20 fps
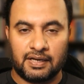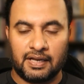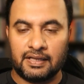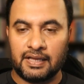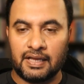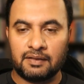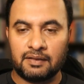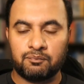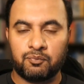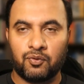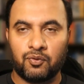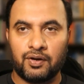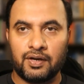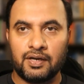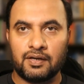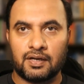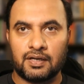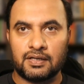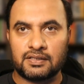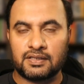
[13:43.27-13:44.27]
And that
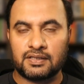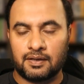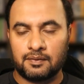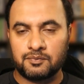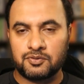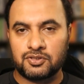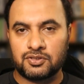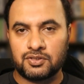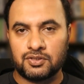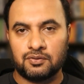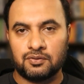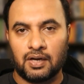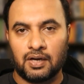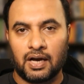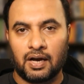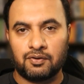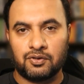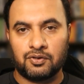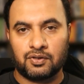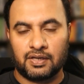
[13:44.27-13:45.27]
point, it comes to
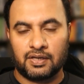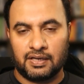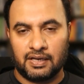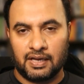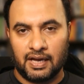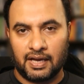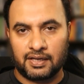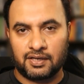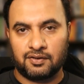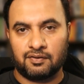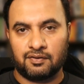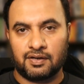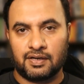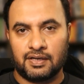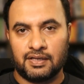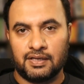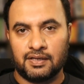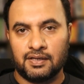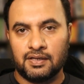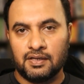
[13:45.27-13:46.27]
how you can
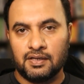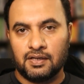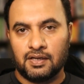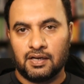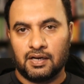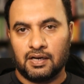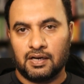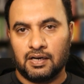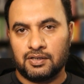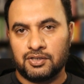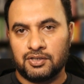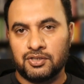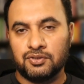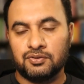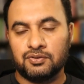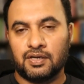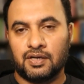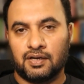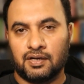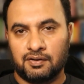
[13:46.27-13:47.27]
accurately do
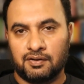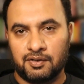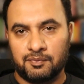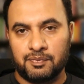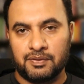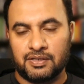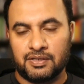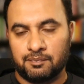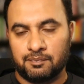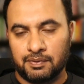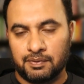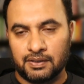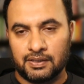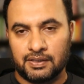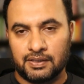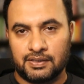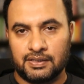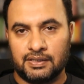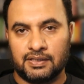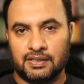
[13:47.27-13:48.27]
the
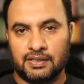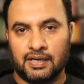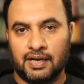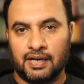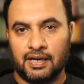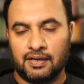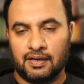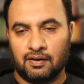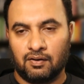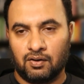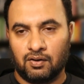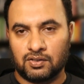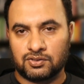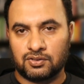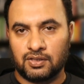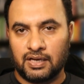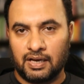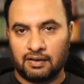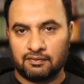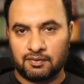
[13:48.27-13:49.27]
repeatability and also
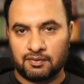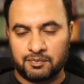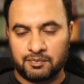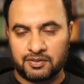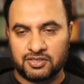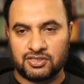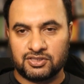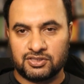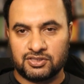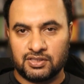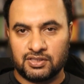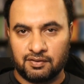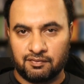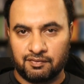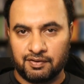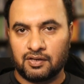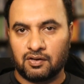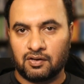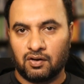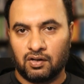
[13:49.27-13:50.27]
have the precision, the
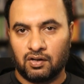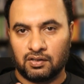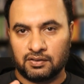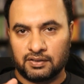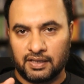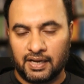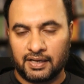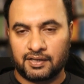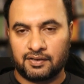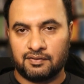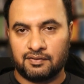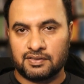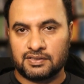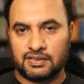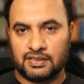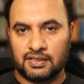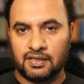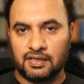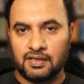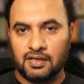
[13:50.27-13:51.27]
recall, the
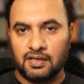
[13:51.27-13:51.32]
accuracy,